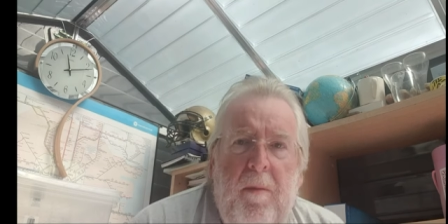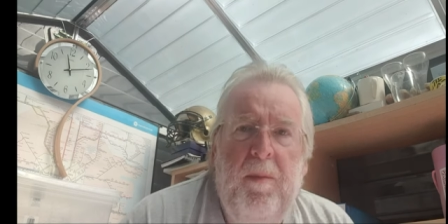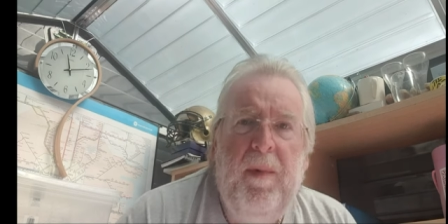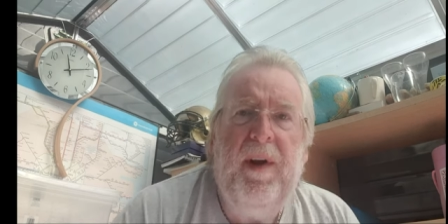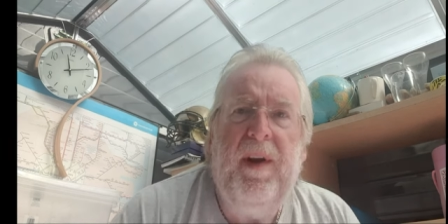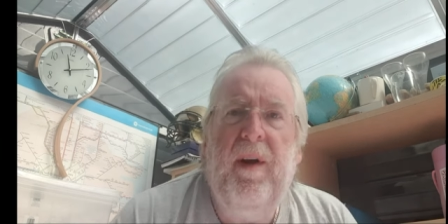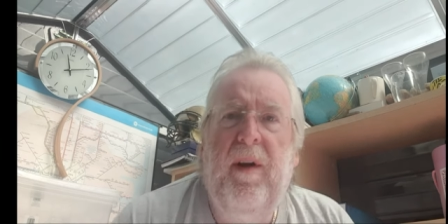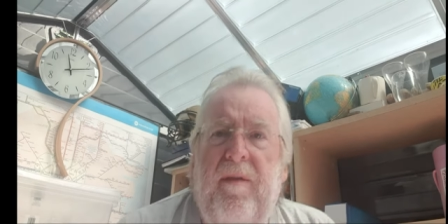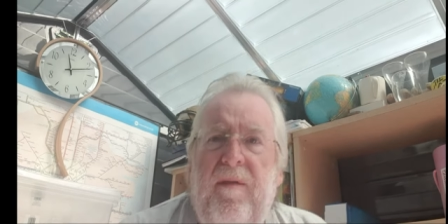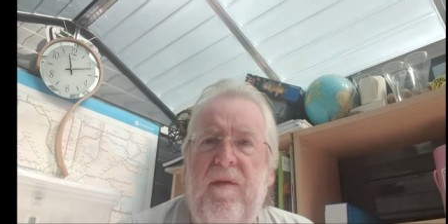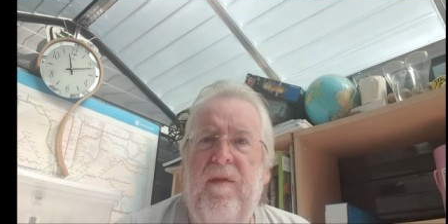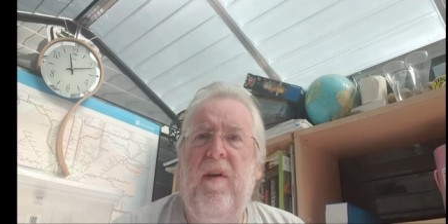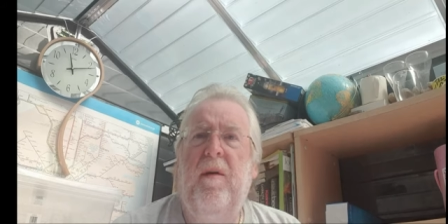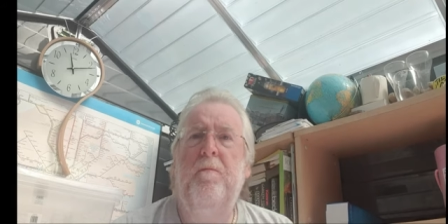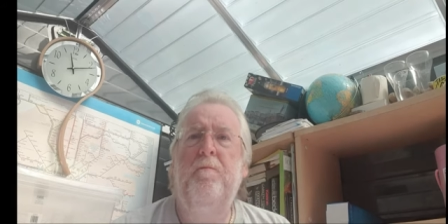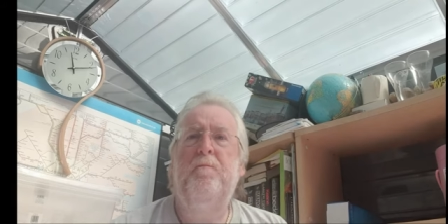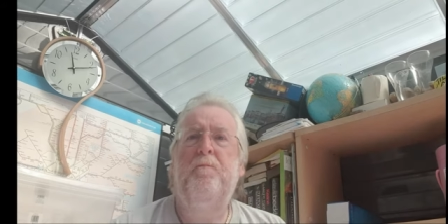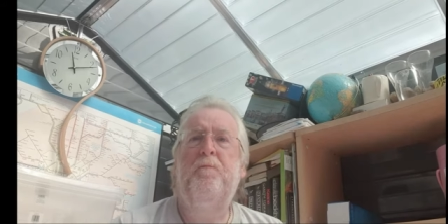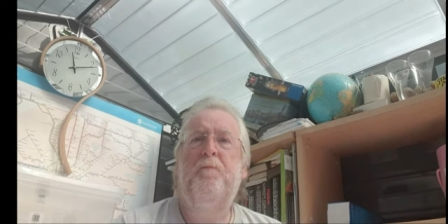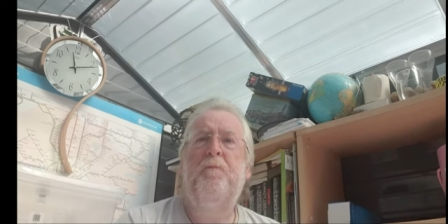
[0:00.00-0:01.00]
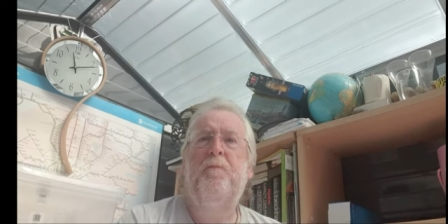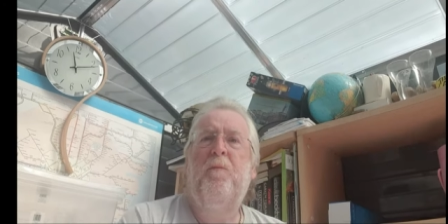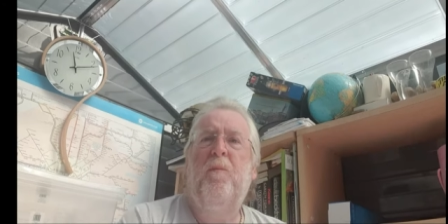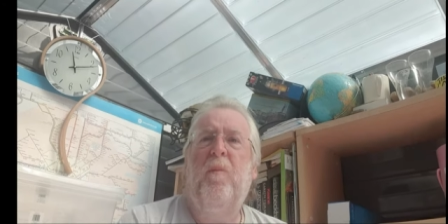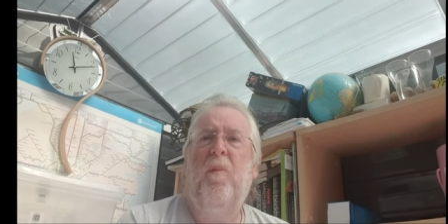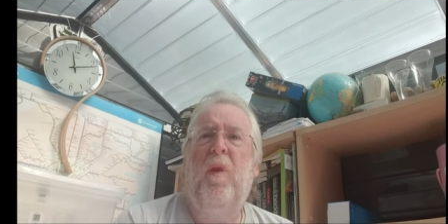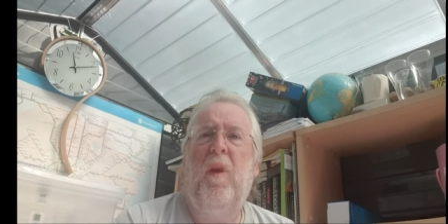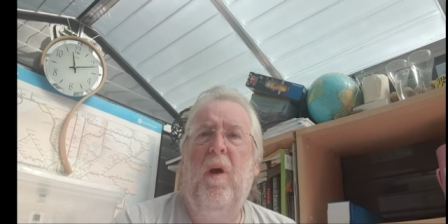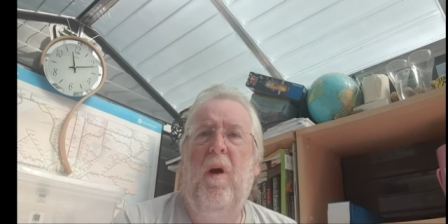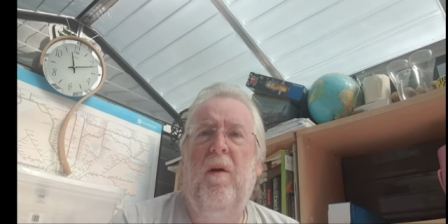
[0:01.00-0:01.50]
but I've um,
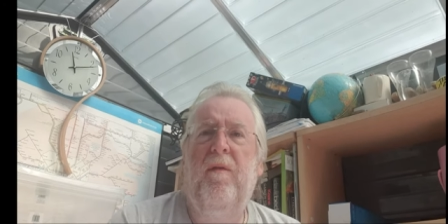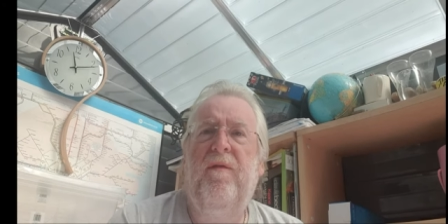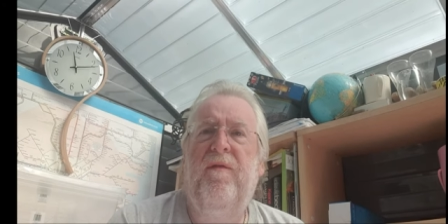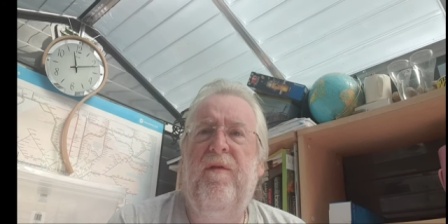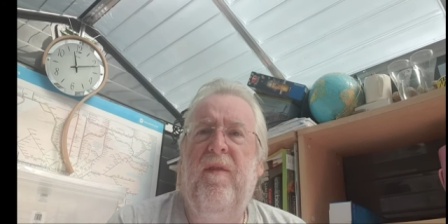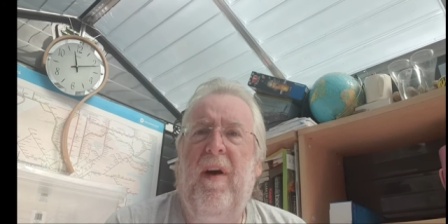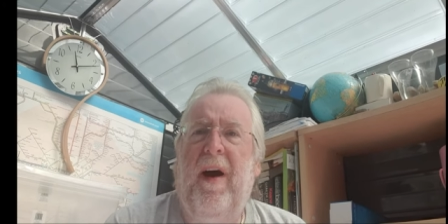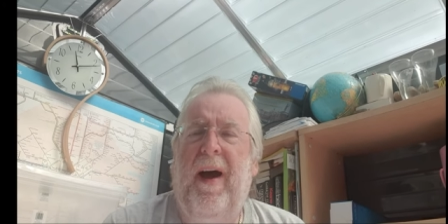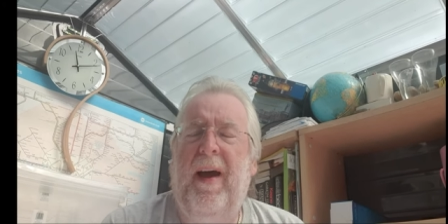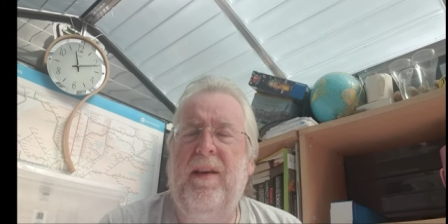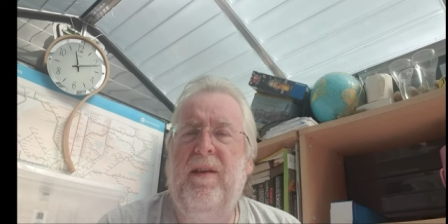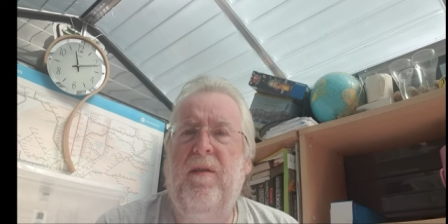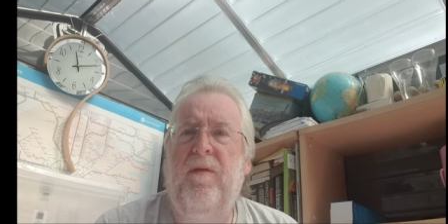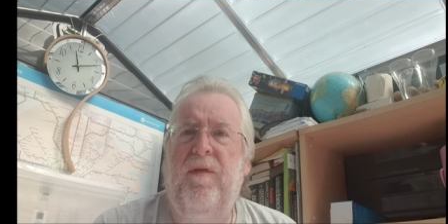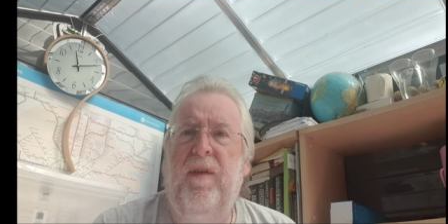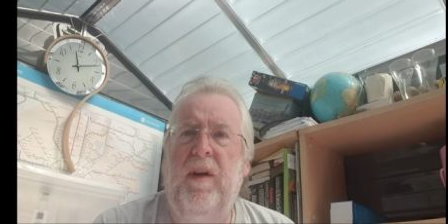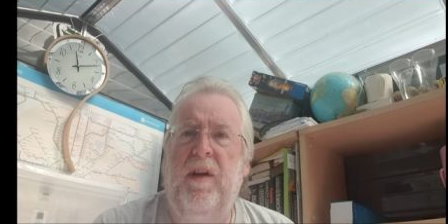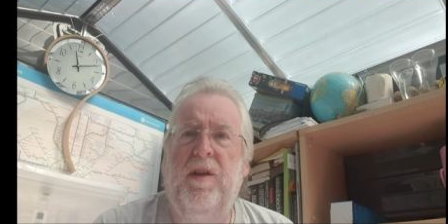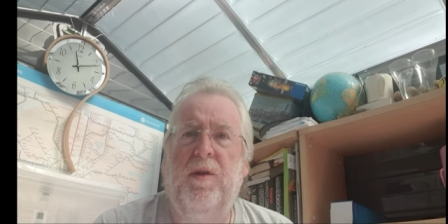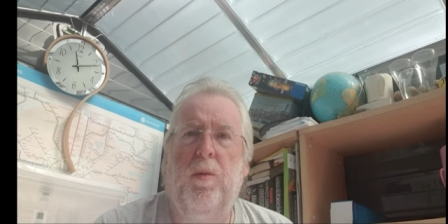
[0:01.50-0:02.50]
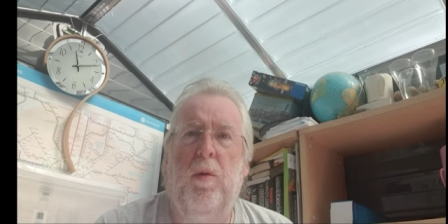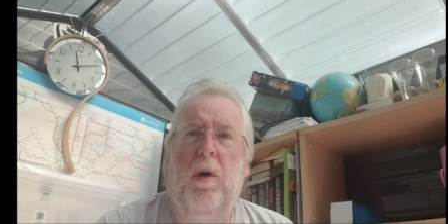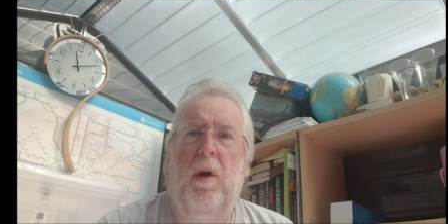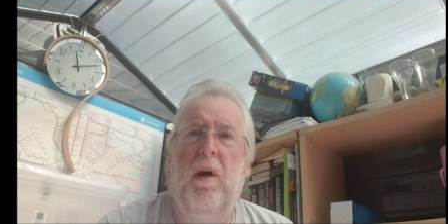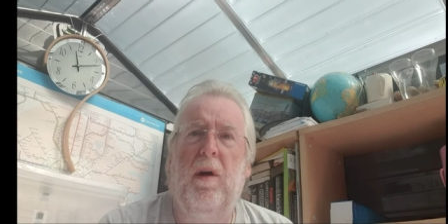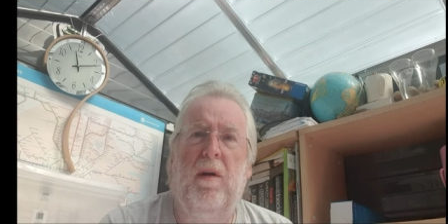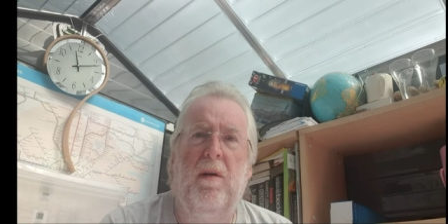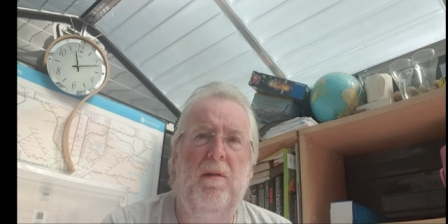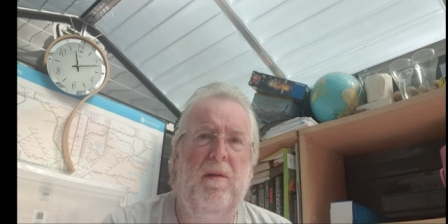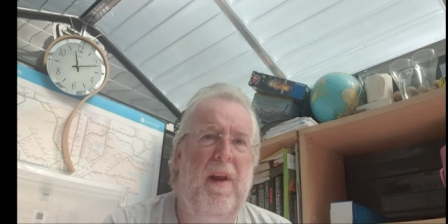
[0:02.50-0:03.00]
I've had to finish work.